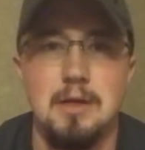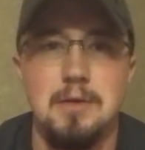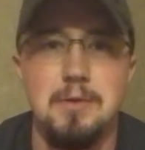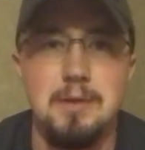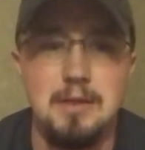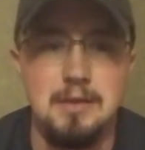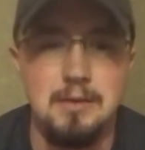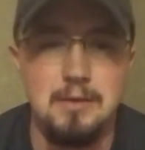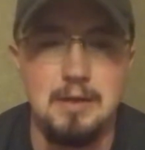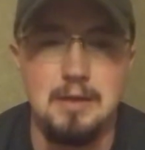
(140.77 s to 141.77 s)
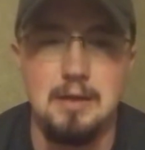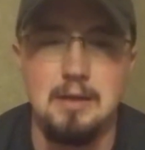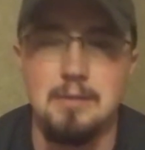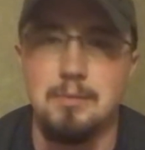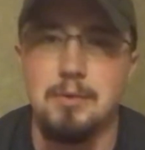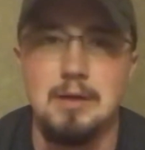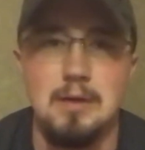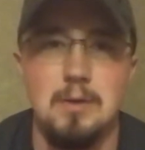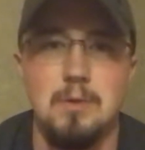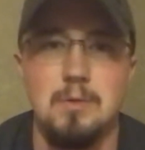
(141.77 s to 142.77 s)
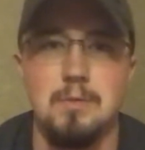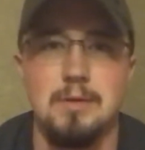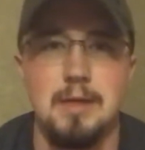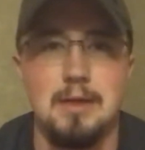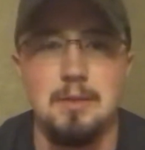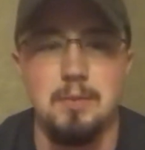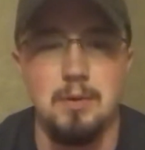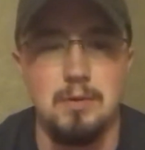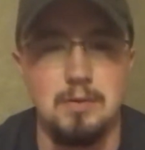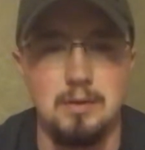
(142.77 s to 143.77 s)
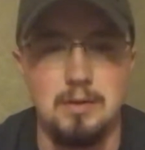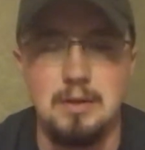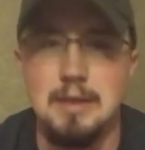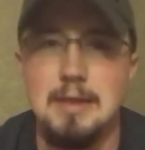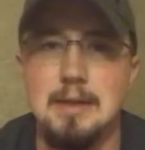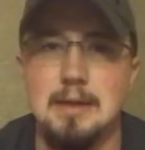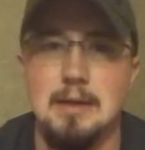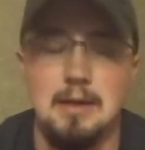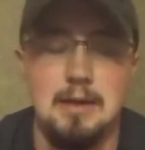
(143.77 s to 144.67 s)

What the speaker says: You need to know that gun. Bring it home, take it apart, clean it.